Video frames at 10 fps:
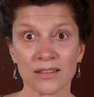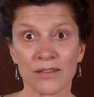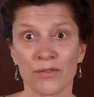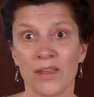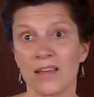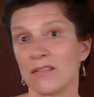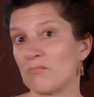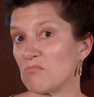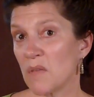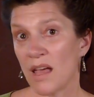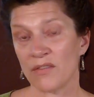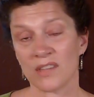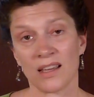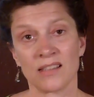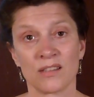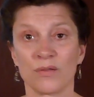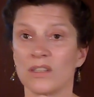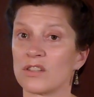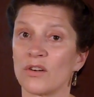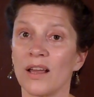If they have signs of
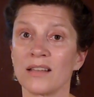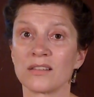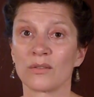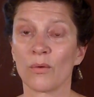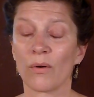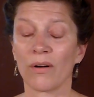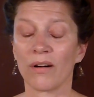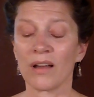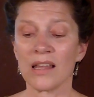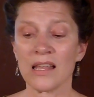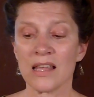distress or